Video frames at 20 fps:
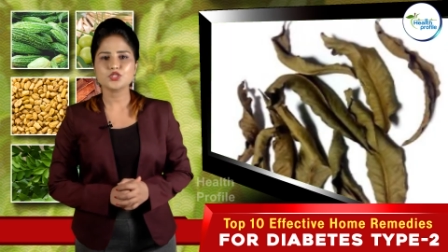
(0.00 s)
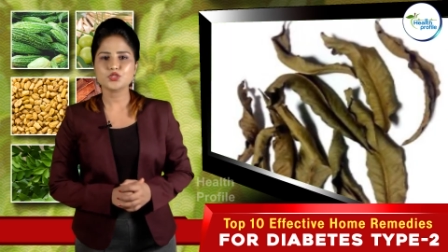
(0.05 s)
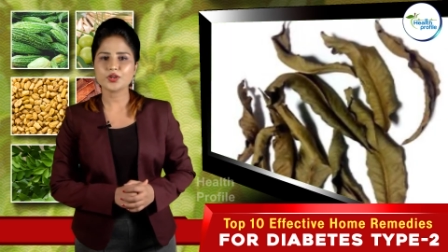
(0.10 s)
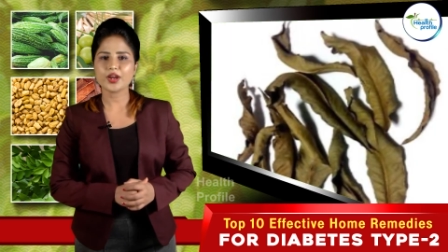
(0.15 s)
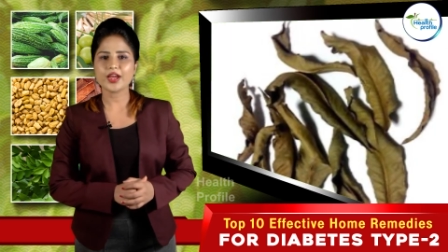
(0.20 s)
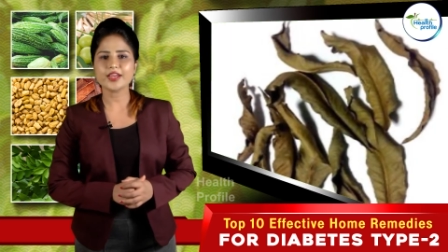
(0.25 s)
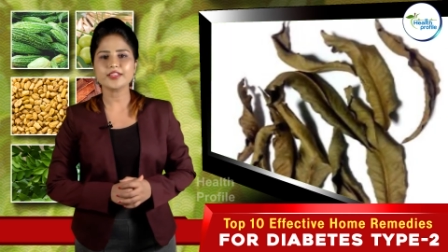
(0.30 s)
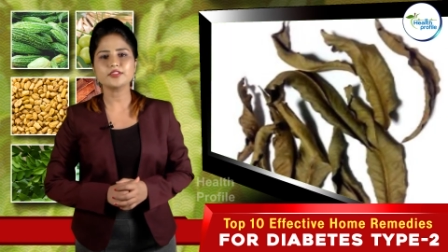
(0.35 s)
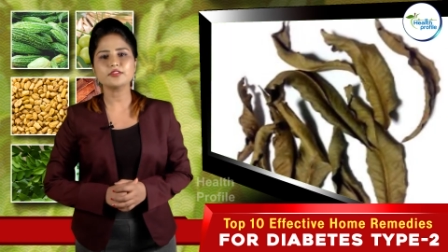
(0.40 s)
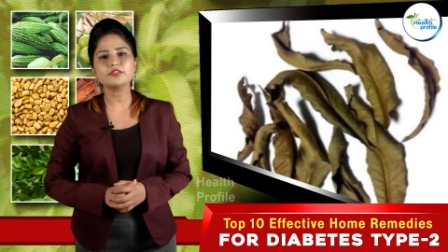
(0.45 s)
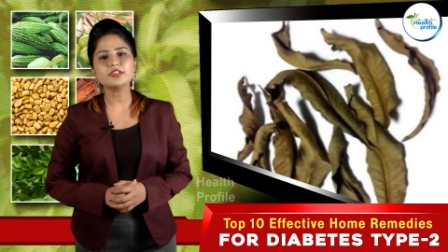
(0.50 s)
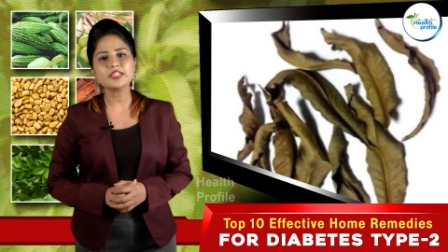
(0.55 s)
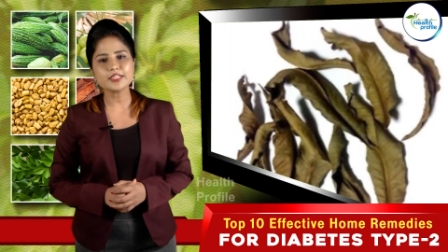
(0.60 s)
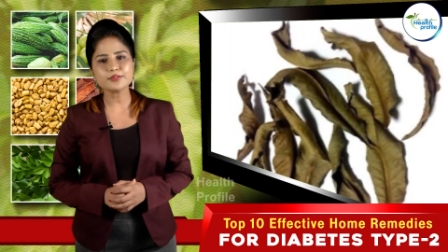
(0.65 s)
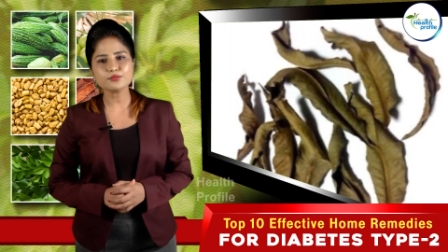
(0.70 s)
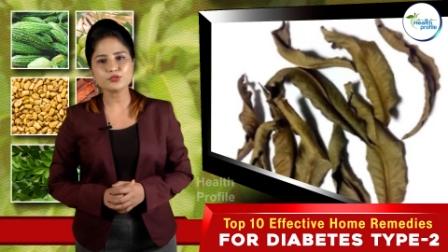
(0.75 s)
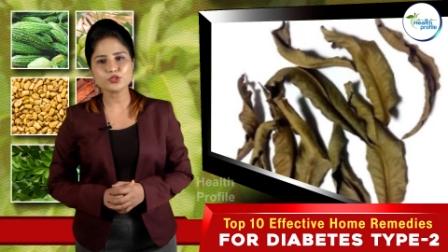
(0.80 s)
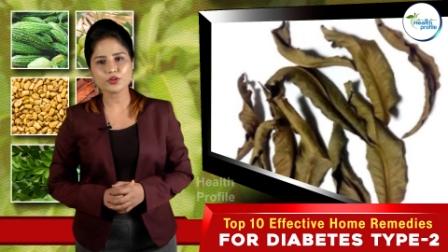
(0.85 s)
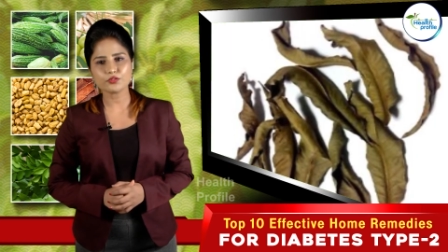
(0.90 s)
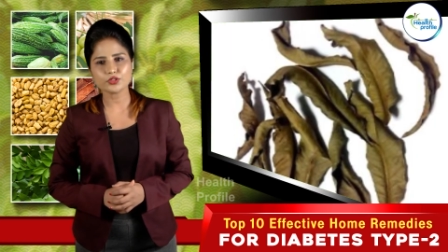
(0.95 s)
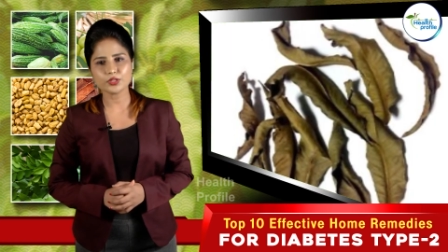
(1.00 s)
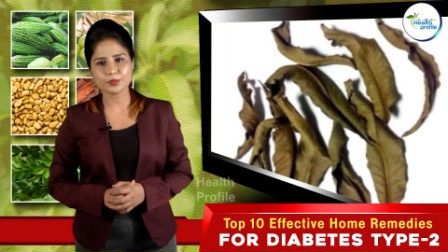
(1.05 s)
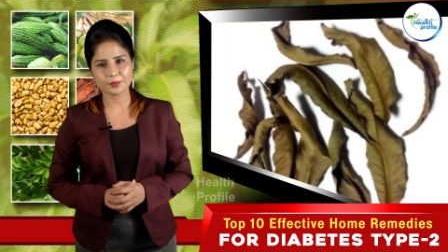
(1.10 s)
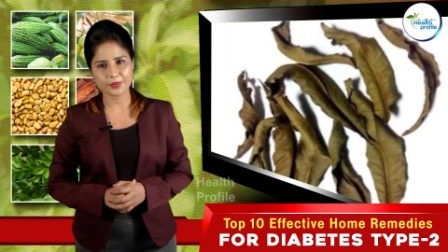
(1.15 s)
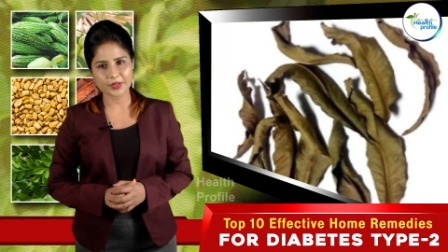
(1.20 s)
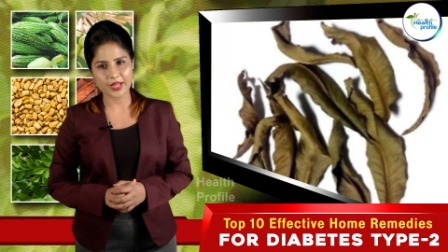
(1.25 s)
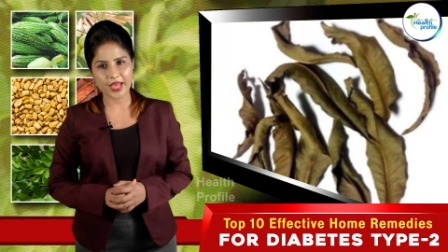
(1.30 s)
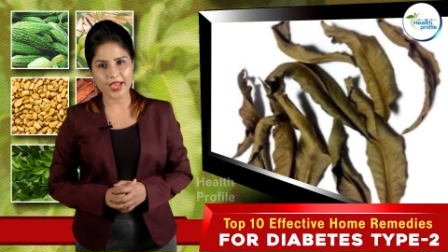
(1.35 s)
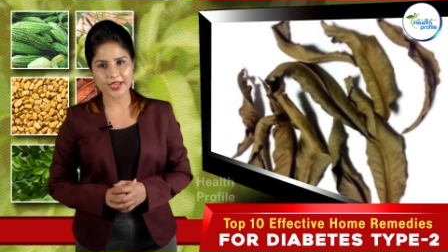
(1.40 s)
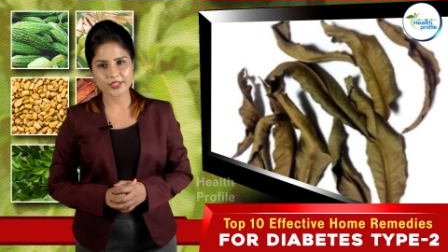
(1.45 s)
Dry the leaves of the
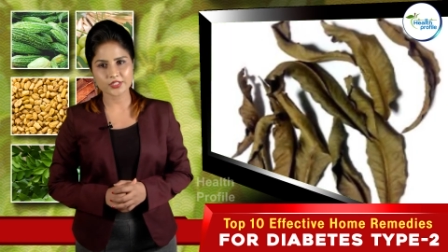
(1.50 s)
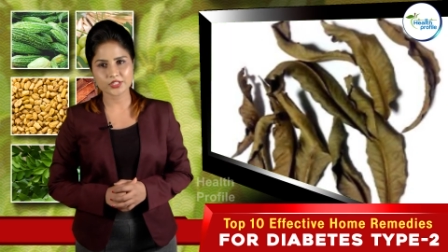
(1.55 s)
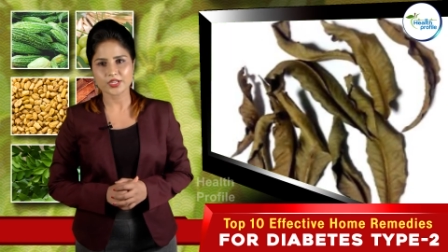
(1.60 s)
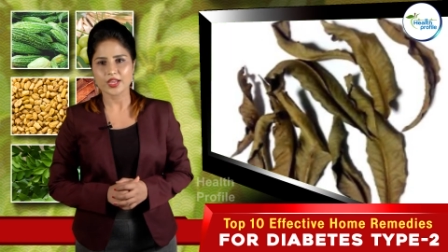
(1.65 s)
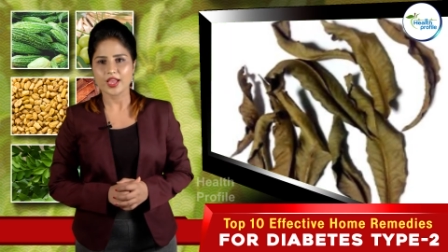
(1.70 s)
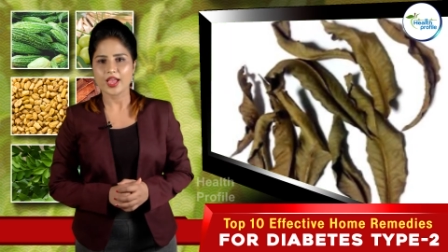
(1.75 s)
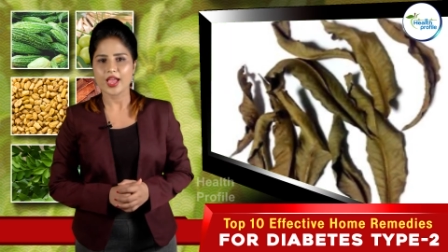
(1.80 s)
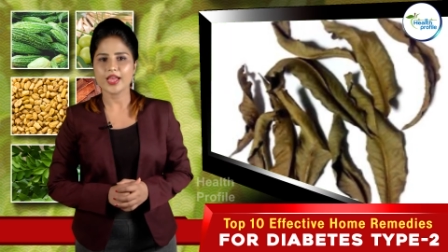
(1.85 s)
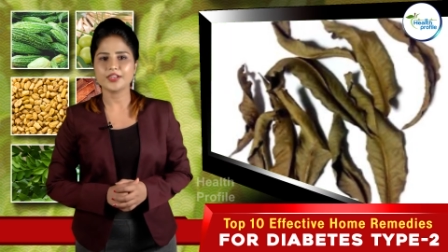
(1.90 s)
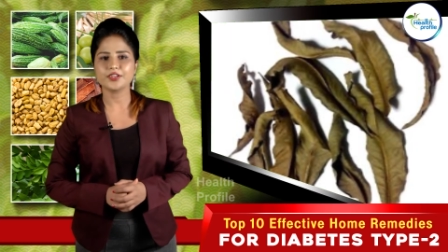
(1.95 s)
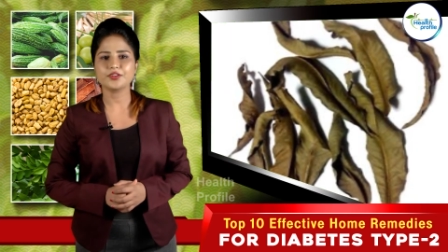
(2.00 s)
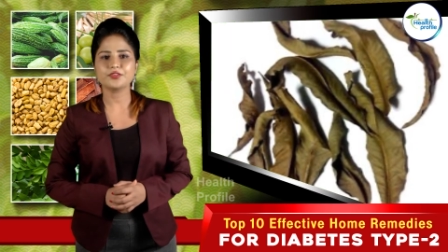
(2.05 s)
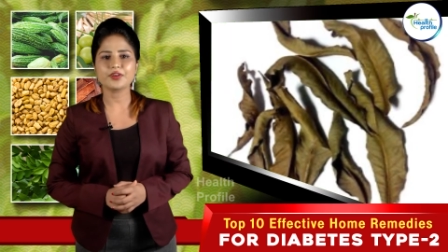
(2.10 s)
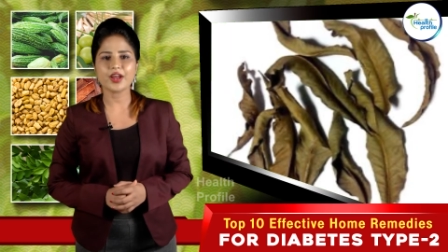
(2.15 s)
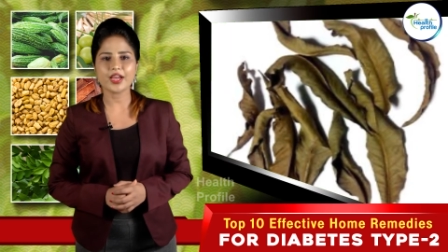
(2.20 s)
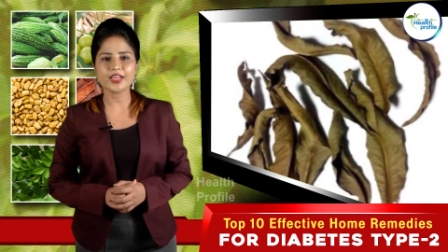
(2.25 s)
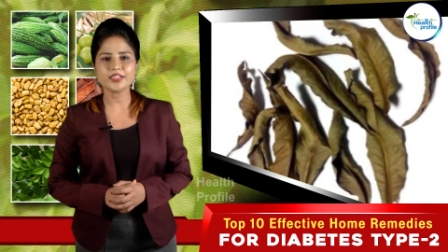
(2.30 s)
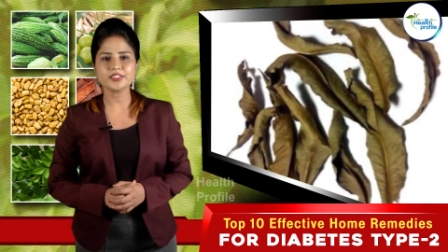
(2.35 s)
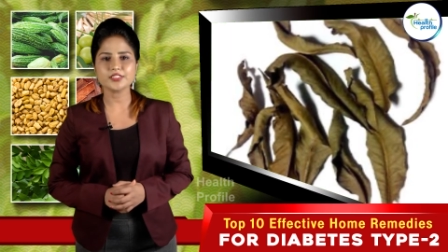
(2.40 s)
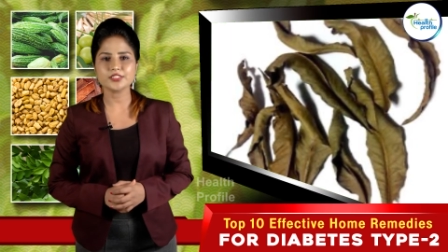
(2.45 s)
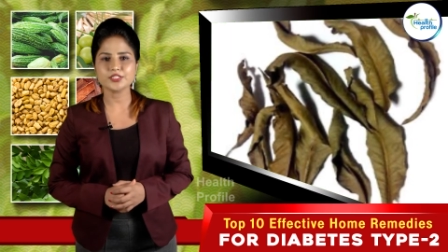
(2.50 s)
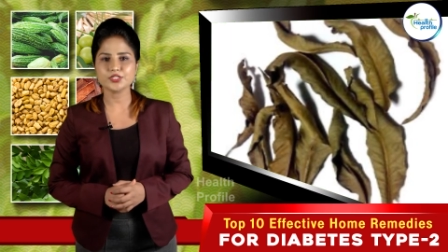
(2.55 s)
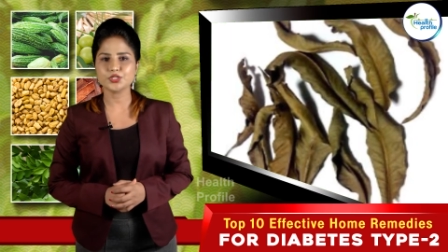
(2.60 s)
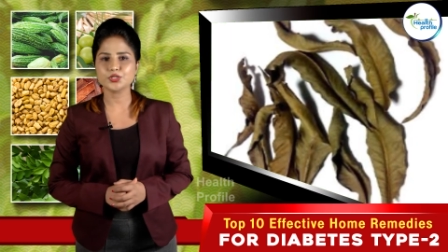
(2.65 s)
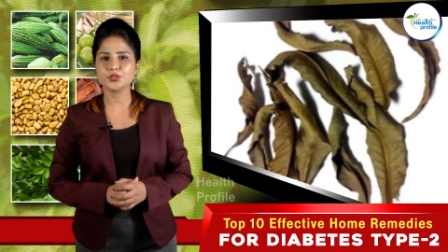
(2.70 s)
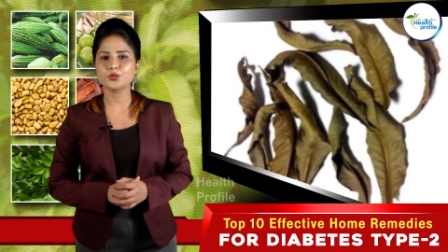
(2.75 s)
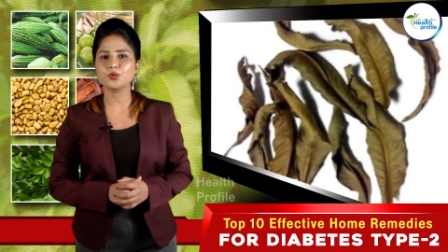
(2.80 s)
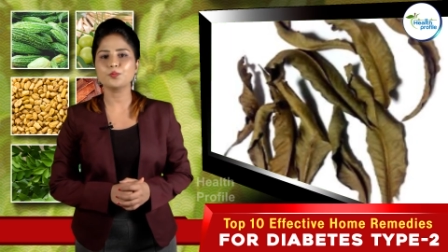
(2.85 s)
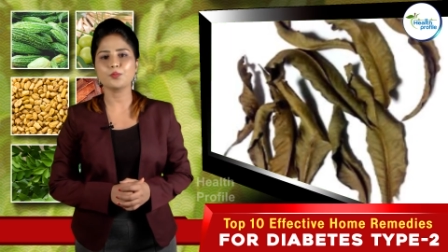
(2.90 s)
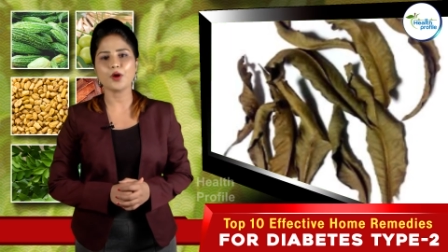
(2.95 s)
plant and grind it
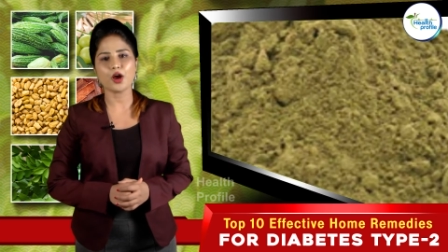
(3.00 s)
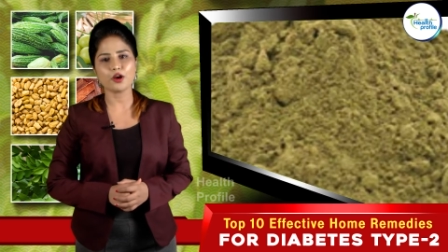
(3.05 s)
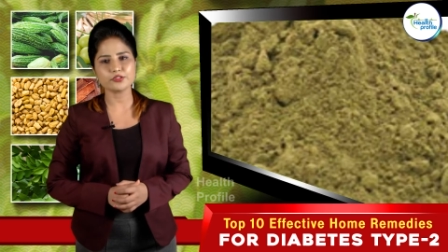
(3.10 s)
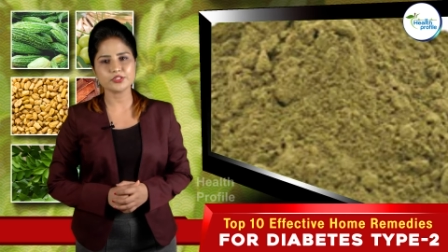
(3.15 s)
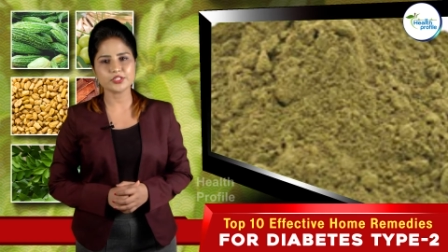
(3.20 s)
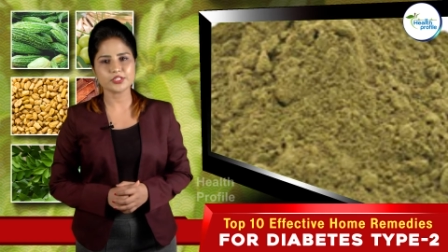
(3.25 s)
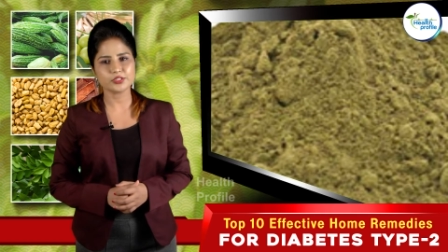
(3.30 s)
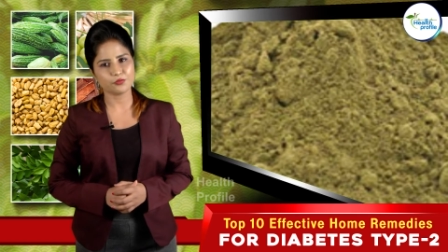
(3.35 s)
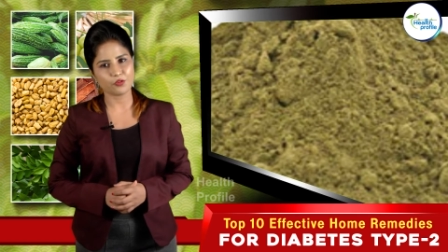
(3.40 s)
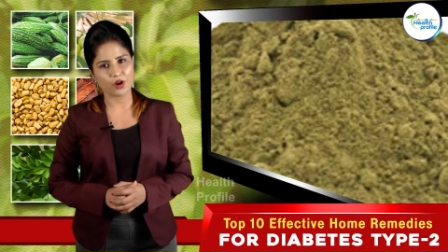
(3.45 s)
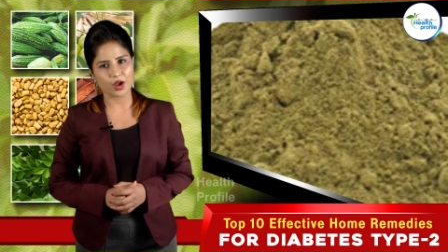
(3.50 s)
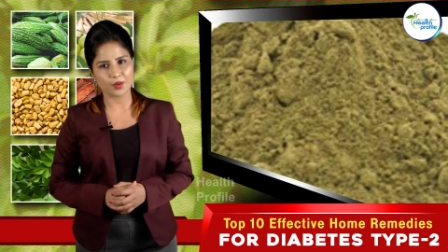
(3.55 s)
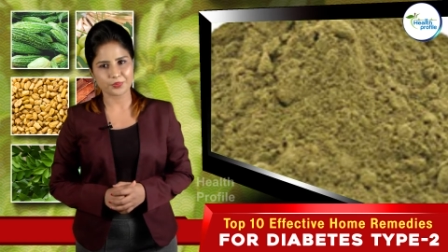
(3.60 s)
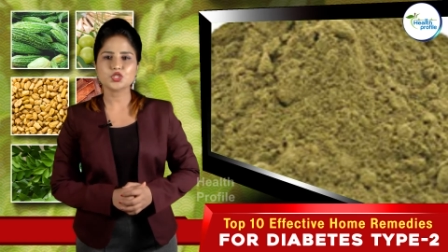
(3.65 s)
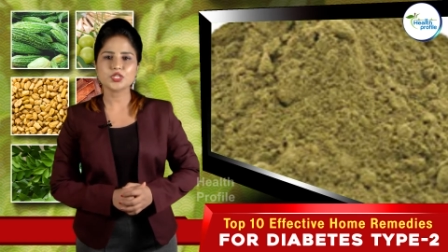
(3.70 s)
to powdered form.